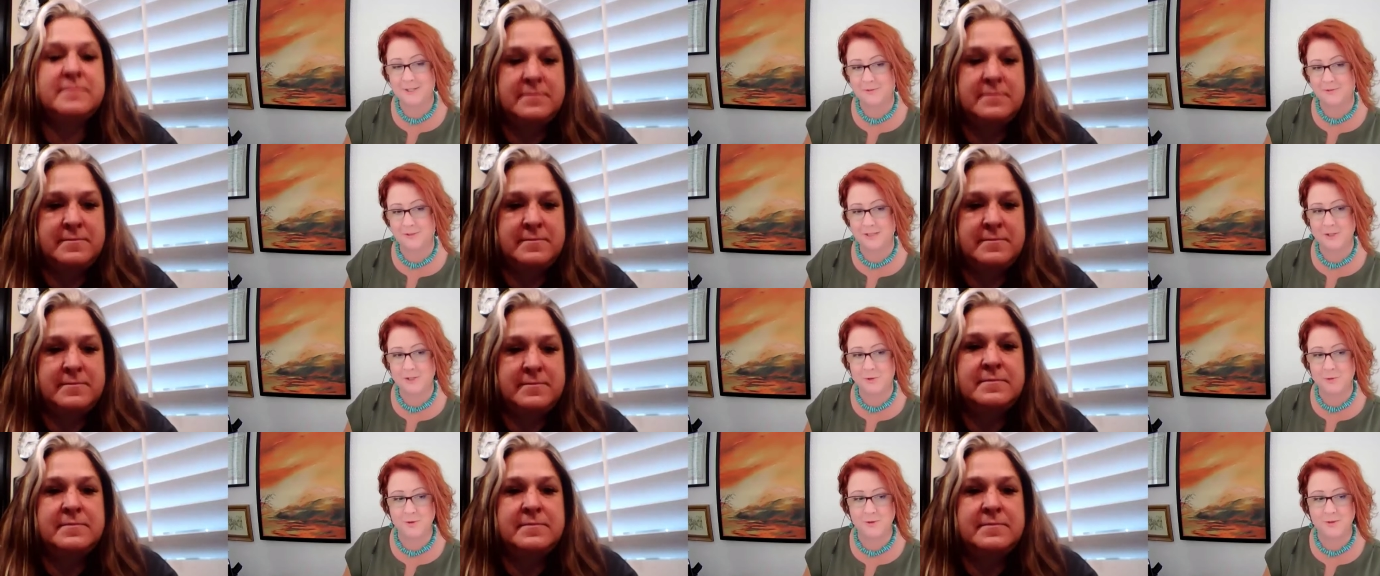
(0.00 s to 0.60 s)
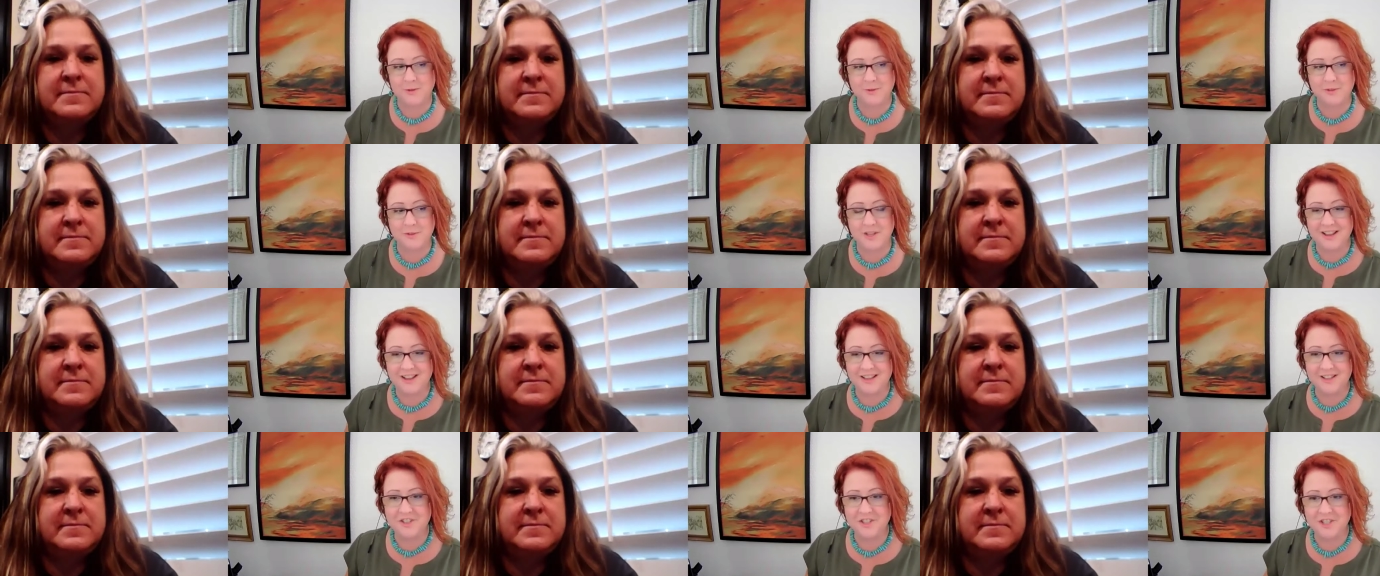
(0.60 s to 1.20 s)
Speaker 1: and
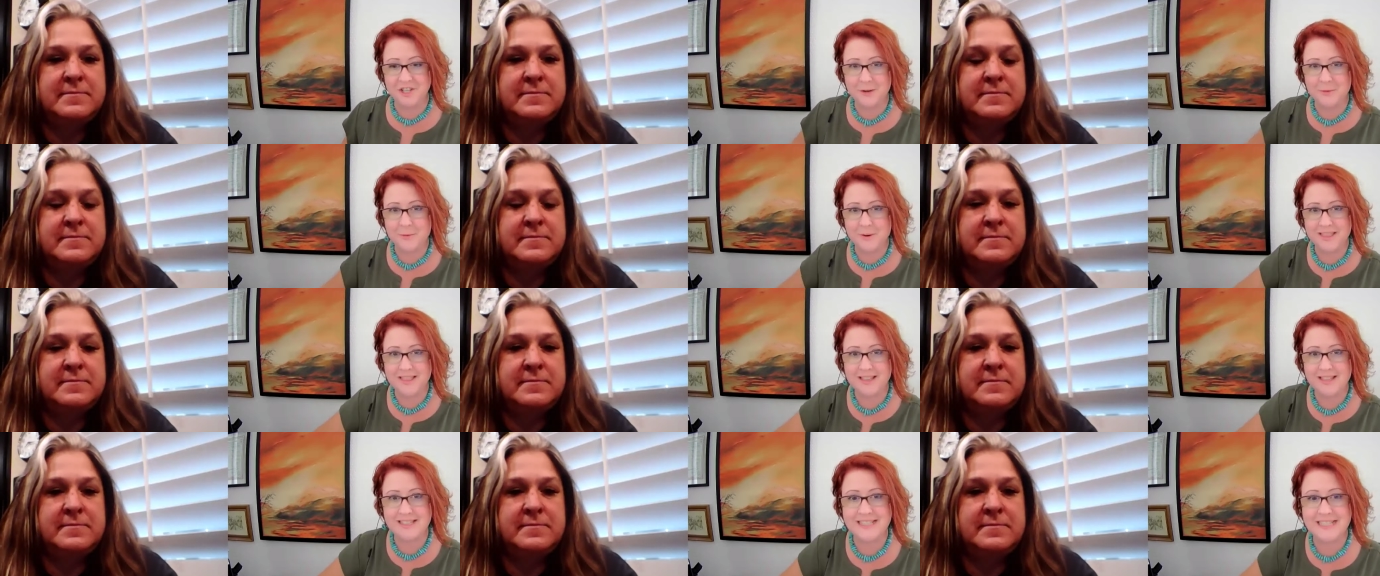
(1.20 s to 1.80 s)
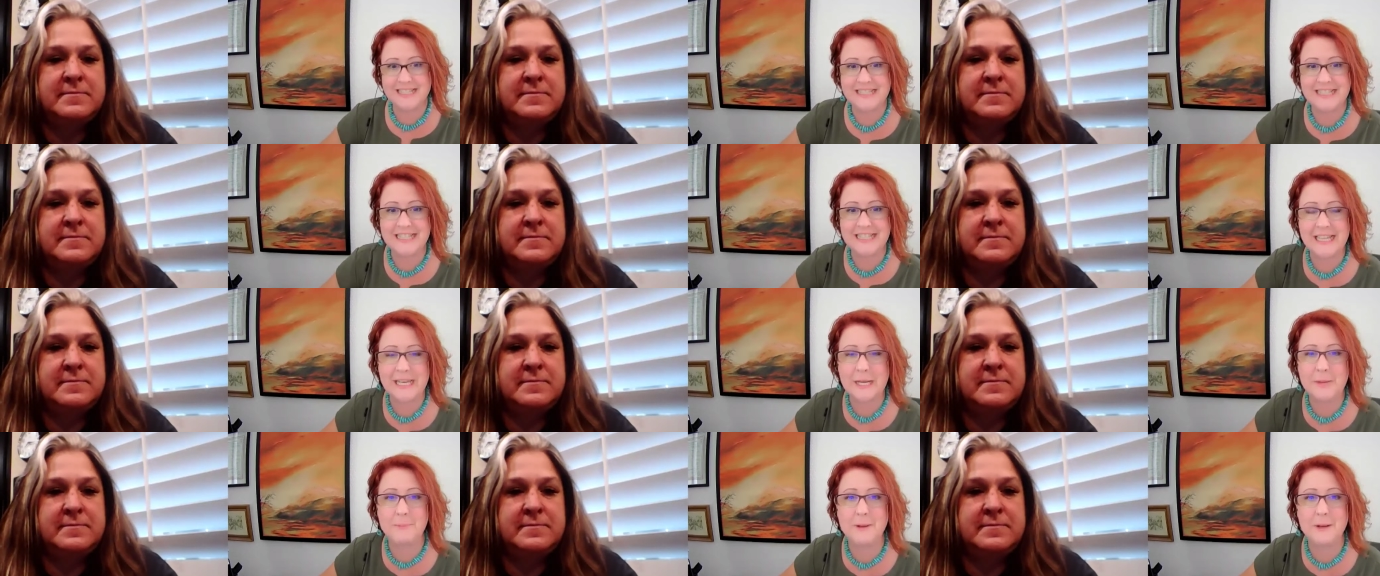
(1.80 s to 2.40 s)
individuals. Share with
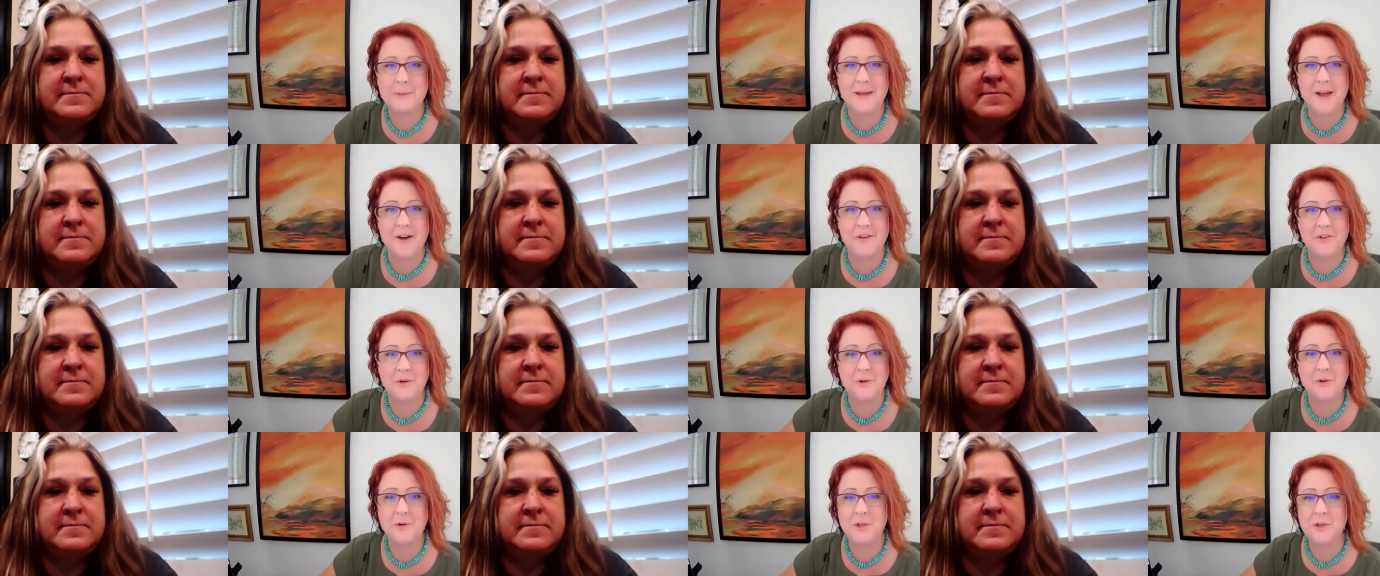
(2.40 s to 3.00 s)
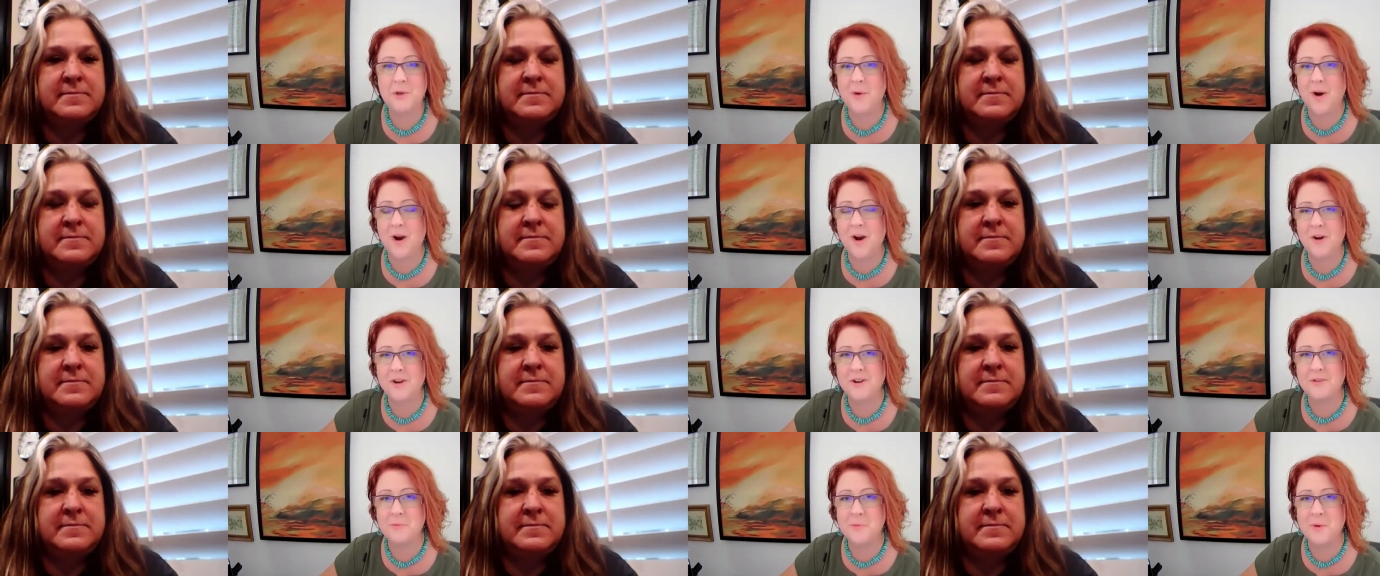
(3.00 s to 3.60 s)
us a little bit about who
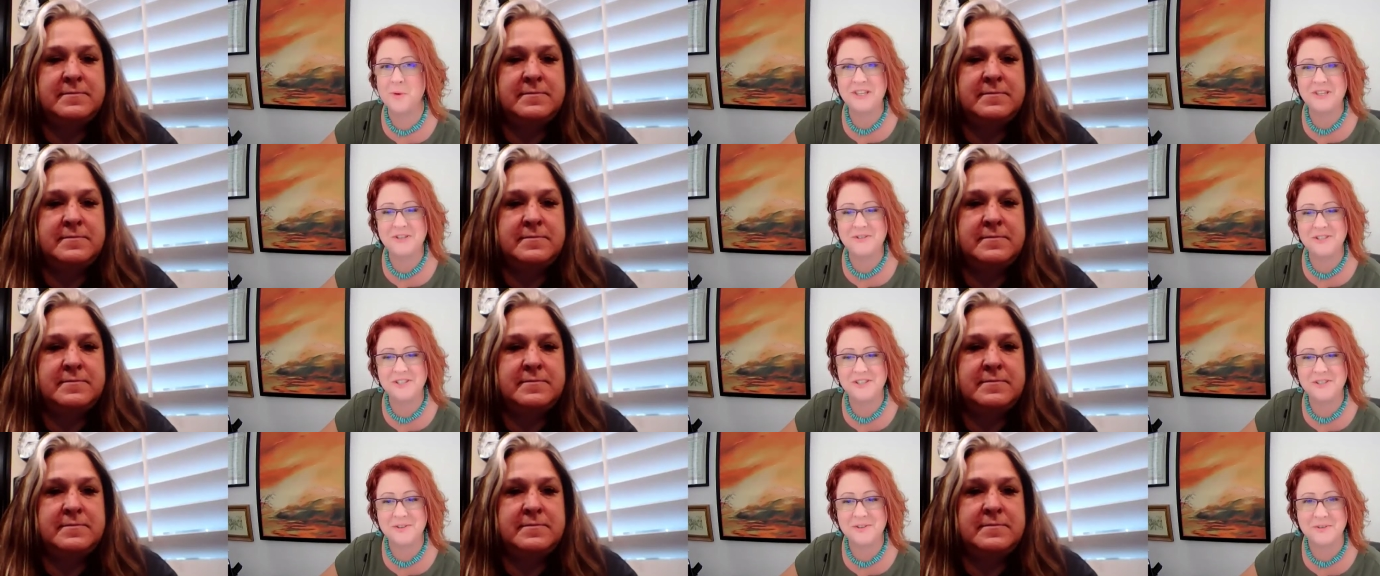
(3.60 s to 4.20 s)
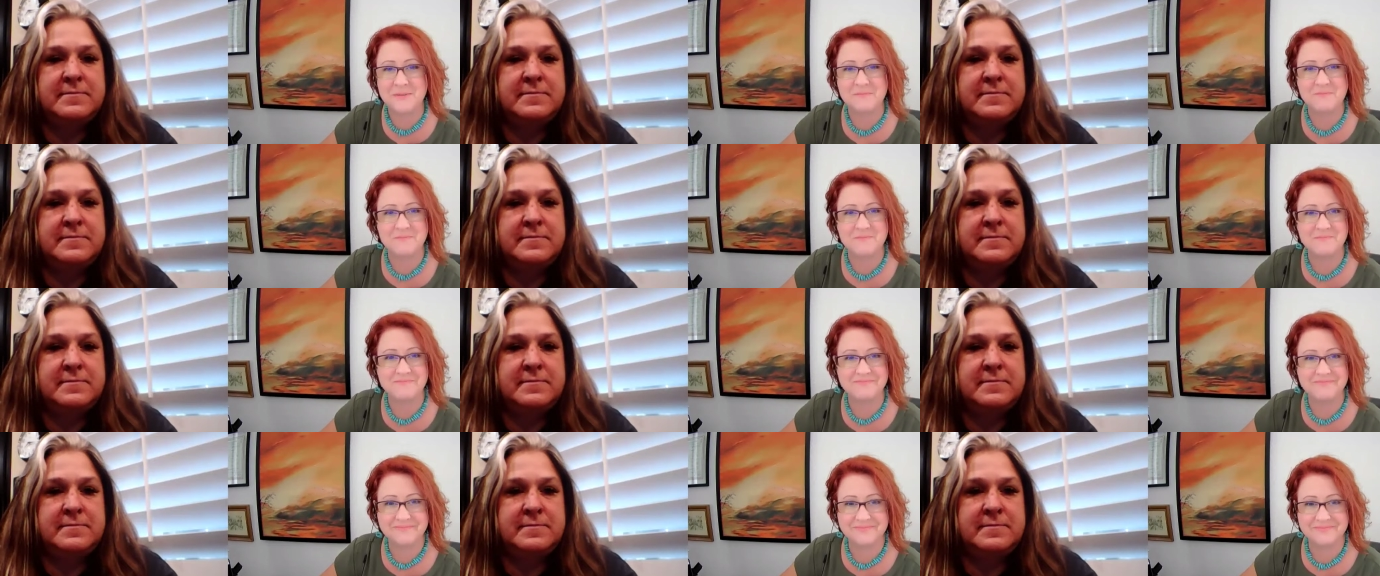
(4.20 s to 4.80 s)
you are and what you
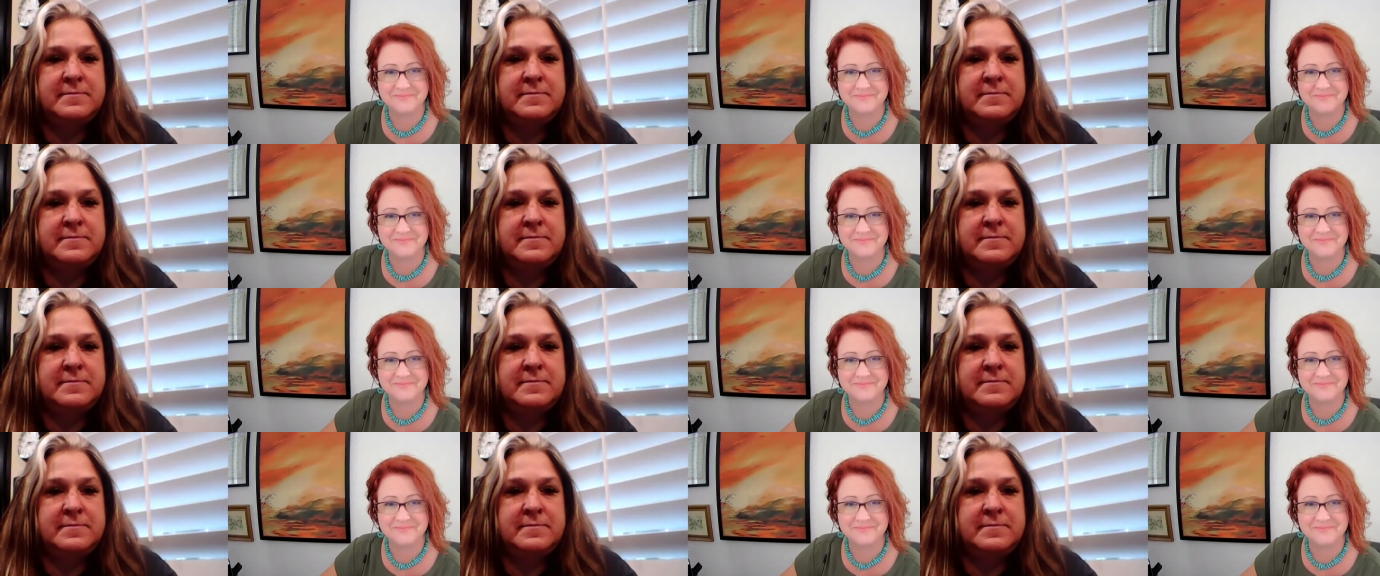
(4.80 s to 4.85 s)
do.